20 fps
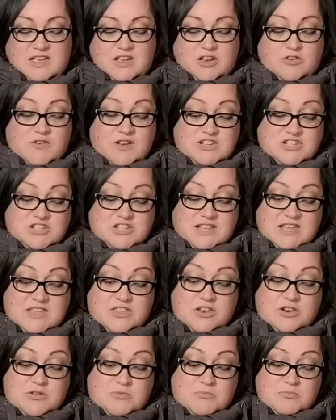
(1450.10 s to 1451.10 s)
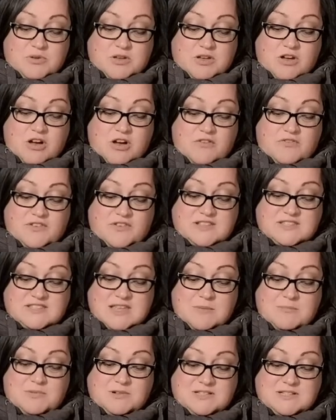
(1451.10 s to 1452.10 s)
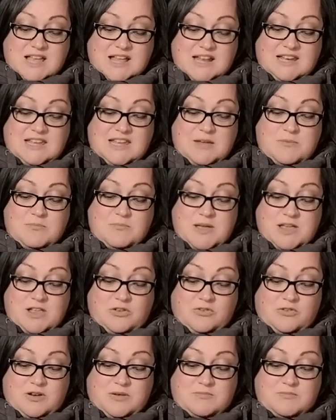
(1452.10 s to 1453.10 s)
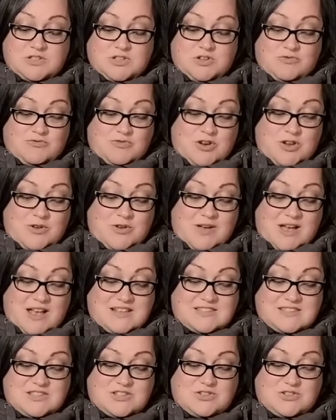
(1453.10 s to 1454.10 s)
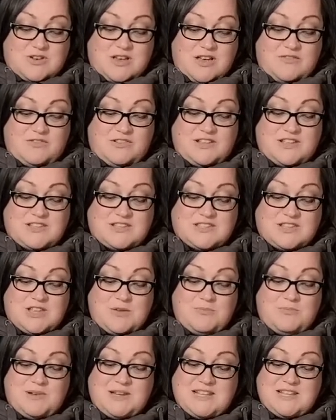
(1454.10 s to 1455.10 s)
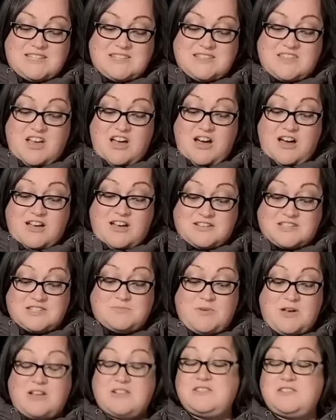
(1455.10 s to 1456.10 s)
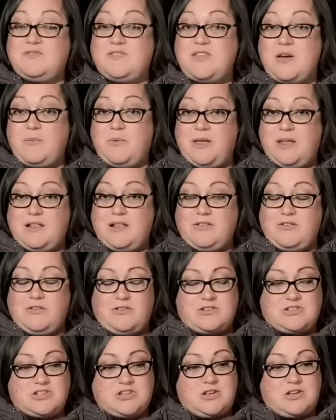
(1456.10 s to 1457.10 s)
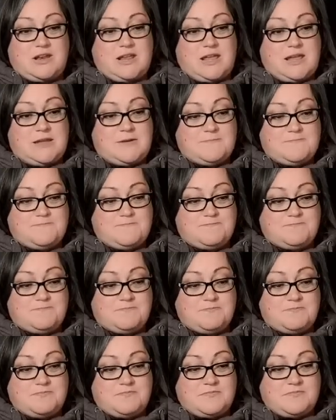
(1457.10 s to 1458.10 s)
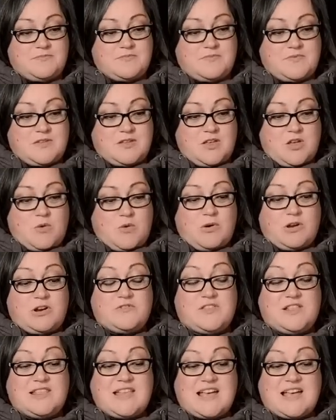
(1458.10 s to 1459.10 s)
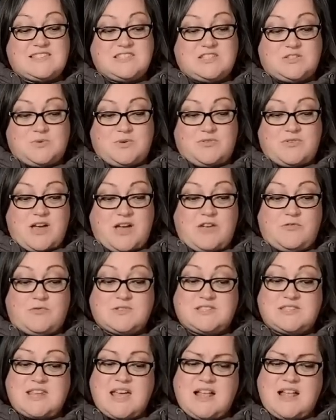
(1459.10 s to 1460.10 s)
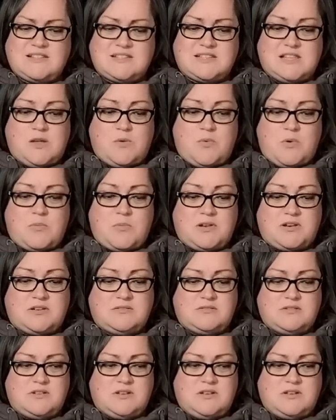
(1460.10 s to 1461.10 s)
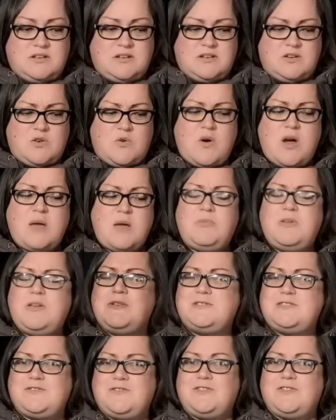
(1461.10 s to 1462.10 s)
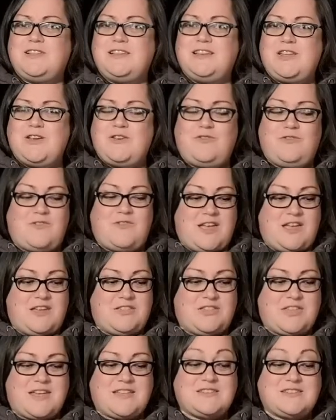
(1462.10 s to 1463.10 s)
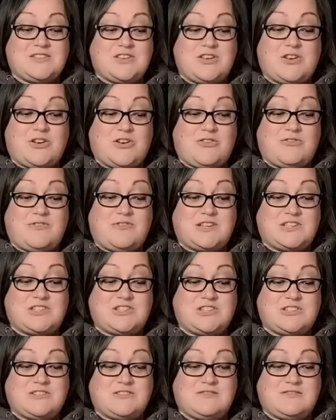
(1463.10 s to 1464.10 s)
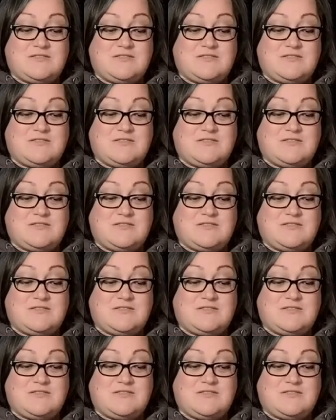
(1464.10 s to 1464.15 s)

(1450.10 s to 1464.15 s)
Gradually, the number of assembled Galilean pilgrims grew as the travellers completed the hardest part of their week-long journey. One of the last to arrive was an elderly woman, quite beautiful in her faith and her courage.